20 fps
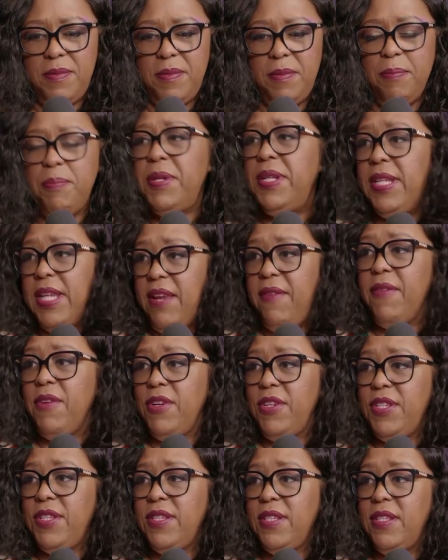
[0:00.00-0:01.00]

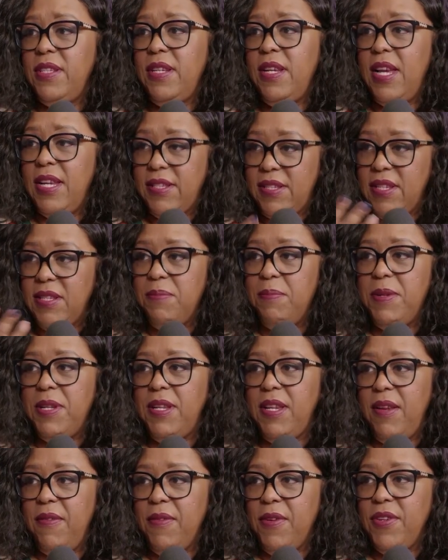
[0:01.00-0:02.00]
believers, us as
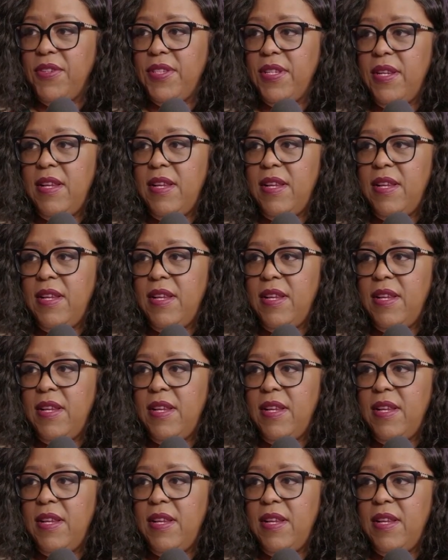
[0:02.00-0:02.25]
believers,